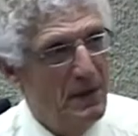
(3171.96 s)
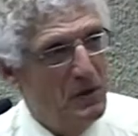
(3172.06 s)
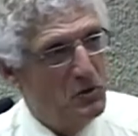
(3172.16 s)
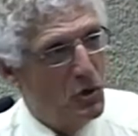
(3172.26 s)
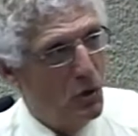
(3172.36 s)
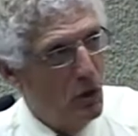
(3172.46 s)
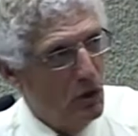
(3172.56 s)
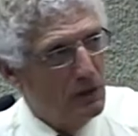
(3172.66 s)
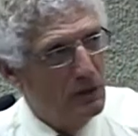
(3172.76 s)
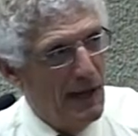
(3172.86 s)
So
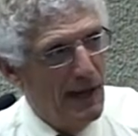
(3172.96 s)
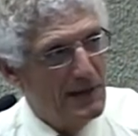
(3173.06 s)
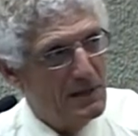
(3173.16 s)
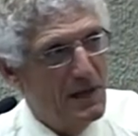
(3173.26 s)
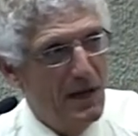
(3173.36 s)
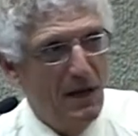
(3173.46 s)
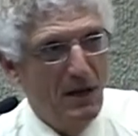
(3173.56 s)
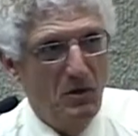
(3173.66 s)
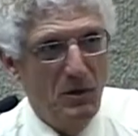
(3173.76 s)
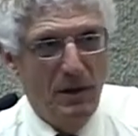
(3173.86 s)
her class,
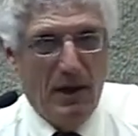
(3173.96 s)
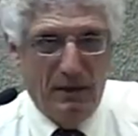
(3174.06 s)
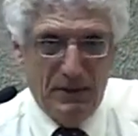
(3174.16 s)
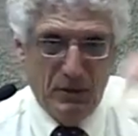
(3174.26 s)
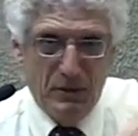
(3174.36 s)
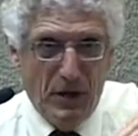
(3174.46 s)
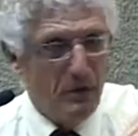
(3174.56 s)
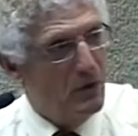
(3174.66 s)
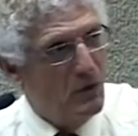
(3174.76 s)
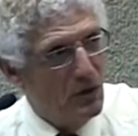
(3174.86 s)
a year
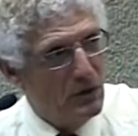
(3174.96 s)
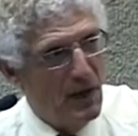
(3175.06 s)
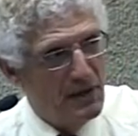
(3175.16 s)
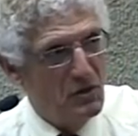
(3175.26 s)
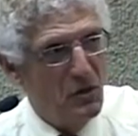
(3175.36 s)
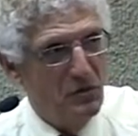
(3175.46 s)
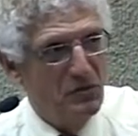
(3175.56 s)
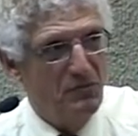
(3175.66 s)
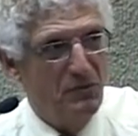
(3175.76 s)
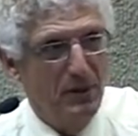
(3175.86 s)
younger, her class
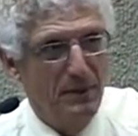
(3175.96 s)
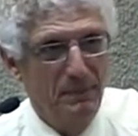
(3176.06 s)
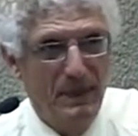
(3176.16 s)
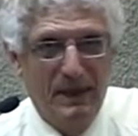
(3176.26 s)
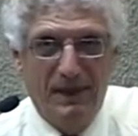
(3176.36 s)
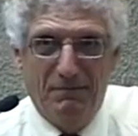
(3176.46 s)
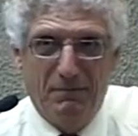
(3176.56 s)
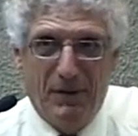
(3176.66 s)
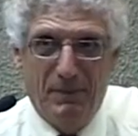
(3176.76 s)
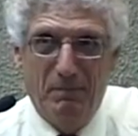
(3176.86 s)
goes from
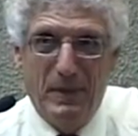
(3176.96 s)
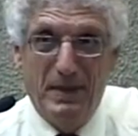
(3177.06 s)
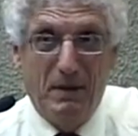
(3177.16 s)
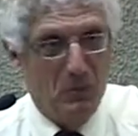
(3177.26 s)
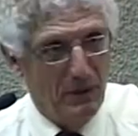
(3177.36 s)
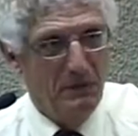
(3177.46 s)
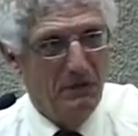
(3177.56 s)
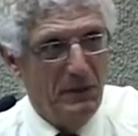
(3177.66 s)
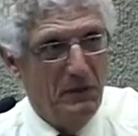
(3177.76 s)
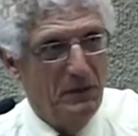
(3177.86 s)
being a
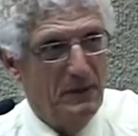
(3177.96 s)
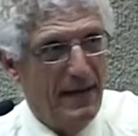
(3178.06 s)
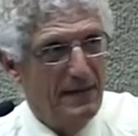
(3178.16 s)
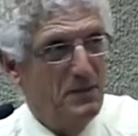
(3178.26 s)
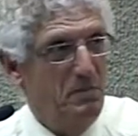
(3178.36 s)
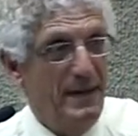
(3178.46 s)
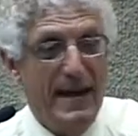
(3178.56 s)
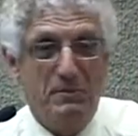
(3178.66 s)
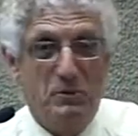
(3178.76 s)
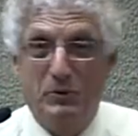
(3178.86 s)
relatively good class to being
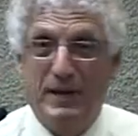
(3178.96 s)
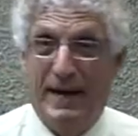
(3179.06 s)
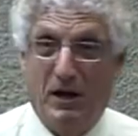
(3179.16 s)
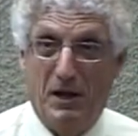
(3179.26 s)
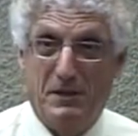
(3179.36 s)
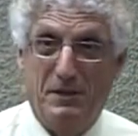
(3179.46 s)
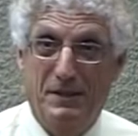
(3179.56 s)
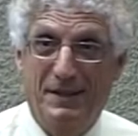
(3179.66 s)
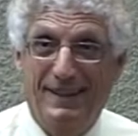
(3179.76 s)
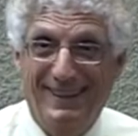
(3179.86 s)
absolute chaos.
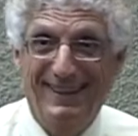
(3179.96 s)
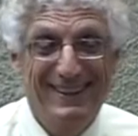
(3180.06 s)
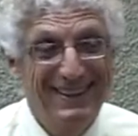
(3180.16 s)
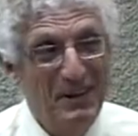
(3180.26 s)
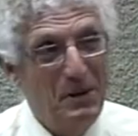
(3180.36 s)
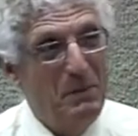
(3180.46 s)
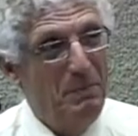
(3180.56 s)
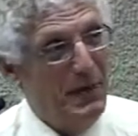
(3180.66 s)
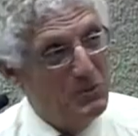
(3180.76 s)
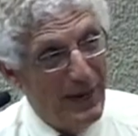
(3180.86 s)

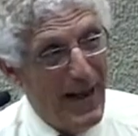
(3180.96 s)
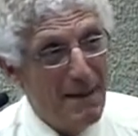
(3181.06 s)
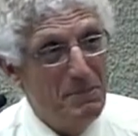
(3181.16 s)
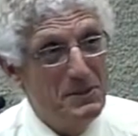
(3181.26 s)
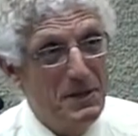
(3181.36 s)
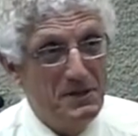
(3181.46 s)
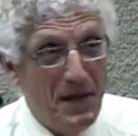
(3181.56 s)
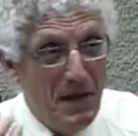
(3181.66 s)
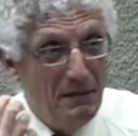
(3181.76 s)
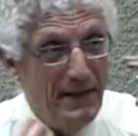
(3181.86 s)
Because what happens is
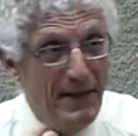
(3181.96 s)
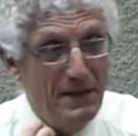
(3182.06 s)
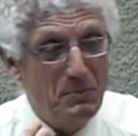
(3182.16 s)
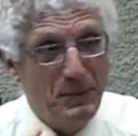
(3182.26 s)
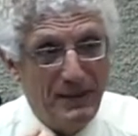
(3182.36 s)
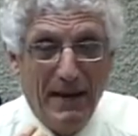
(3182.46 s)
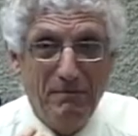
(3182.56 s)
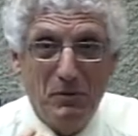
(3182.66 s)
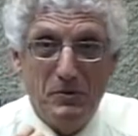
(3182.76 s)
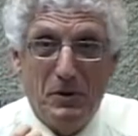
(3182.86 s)
the kids put the
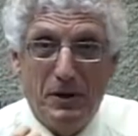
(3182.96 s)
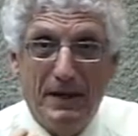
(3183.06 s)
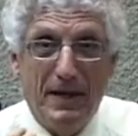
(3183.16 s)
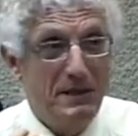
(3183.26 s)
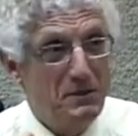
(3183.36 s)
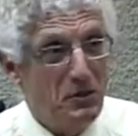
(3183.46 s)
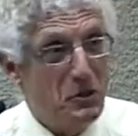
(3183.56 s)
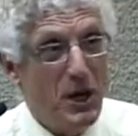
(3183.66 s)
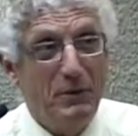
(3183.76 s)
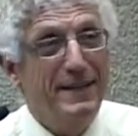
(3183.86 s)
headphones on and they start
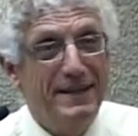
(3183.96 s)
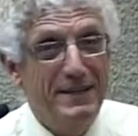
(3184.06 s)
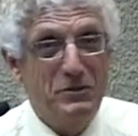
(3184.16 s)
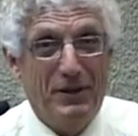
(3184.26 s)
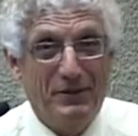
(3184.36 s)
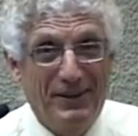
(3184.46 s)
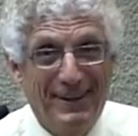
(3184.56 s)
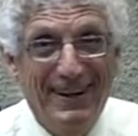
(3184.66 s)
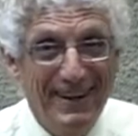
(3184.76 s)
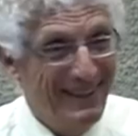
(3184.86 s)
shouting at each other.
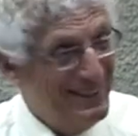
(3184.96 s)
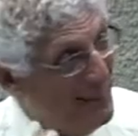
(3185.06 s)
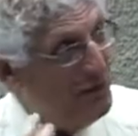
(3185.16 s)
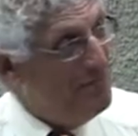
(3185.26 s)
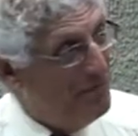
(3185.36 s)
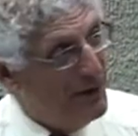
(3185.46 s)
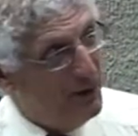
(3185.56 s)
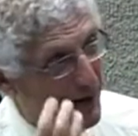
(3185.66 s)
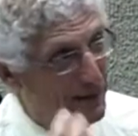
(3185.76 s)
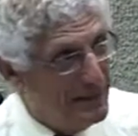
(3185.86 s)
Because they couldn't
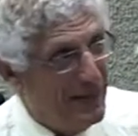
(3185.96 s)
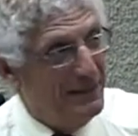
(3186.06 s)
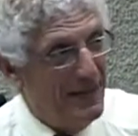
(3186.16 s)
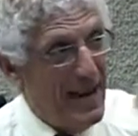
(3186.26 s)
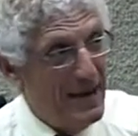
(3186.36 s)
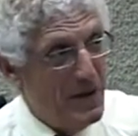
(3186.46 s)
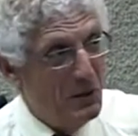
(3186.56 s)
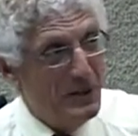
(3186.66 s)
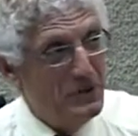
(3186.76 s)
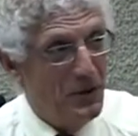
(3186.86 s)
figure out that you can't
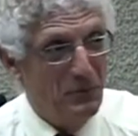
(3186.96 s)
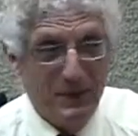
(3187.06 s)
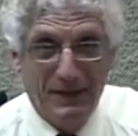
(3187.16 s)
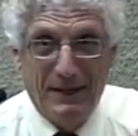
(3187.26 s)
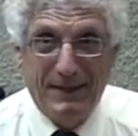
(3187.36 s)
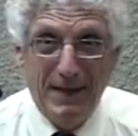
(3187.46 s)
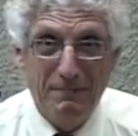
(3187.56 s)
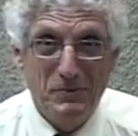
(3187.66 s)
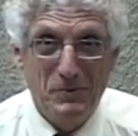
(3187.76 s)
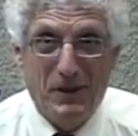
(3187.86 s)
hear each other when you got the
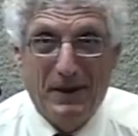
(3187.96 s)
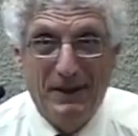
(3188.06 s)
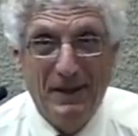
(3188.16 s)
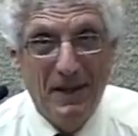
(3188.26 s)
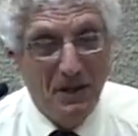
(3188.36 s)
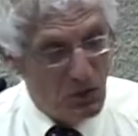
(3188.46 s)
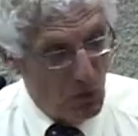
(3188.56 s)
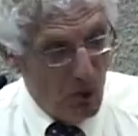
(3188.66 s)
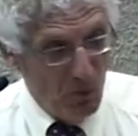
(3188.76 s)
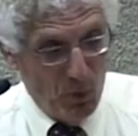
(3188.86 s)
headphones on. So
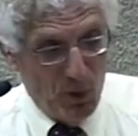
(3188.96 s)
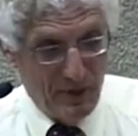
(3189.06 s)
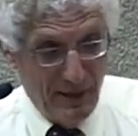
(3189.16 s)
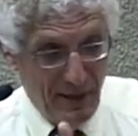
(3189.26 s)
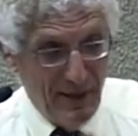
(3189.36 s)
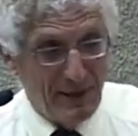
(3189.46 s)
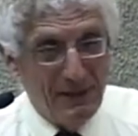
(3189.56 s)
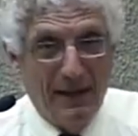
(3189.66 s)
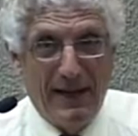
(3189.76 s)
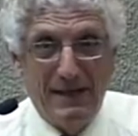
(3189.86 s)
what worked in this
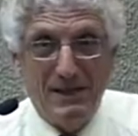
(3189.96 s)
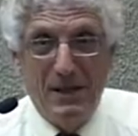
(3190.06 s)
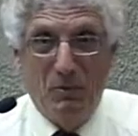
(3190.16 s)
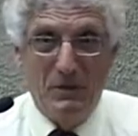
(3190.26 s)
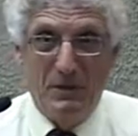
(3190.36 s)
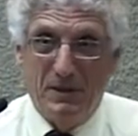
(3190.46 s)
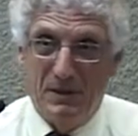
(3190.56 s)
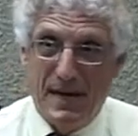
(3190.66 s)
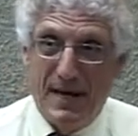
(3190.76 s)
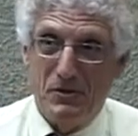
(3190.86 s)
class was a
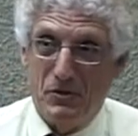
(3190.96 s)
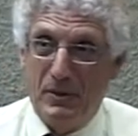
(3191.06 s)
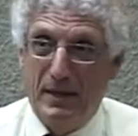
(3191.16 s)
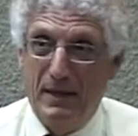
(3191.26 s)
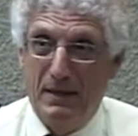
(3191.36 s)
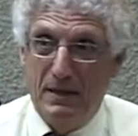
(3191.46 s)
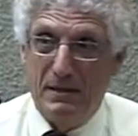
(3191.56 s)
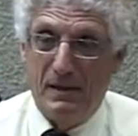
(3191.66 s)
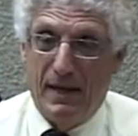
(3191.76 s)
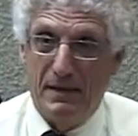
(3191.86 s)
disaster in this
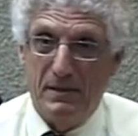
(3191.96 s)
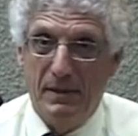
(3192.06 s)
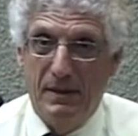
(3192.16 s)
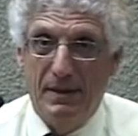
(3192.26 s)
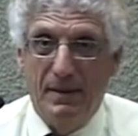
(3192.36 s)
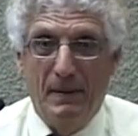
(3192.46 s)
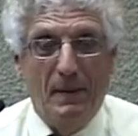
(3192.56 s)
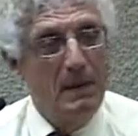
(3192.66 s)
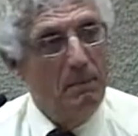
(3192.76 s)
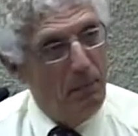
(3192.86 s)
class.
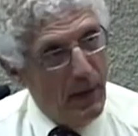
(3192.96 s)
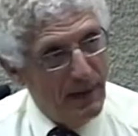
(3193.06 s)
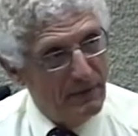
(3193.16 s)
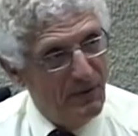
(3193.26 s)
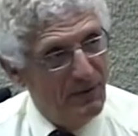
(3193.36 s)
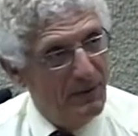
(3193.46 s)
But